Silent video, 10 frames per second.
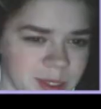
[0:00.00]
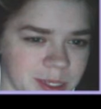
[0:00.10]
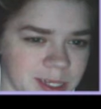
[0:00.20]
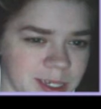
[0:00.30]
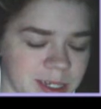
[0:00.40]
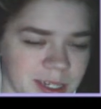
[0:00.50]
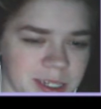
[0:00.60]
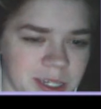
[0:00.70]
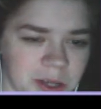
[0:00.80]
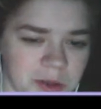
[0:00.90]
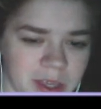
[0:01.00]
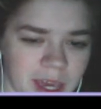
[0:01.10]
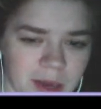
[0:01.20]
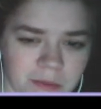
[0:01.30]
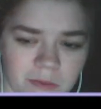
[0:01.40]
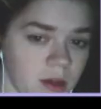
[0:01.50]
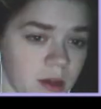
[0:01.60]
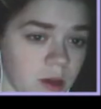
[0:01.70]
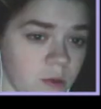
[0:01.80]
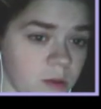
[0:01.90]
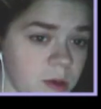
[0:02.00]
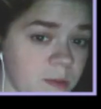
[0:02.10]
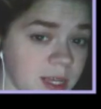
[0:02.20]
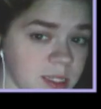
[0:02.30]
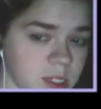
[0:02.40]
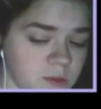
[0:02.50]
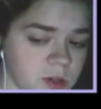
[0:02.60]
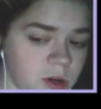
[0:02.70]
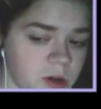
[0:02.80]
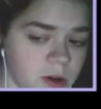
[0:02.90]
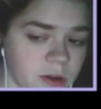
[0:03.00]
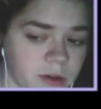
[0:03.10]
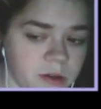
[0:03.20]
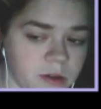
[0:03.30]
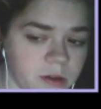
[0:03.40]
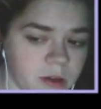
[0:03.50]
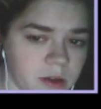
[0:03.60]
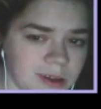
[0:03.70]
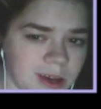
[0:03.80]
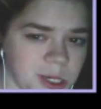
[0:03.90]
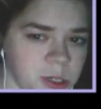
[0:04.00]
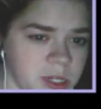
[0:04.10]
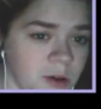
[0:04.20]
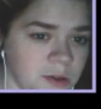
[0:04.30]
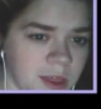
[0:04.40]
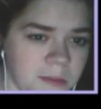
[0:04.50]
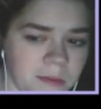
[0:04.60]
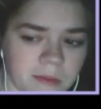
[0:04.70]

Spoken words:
just gonna continue the game. It would be best to return. I should tell them.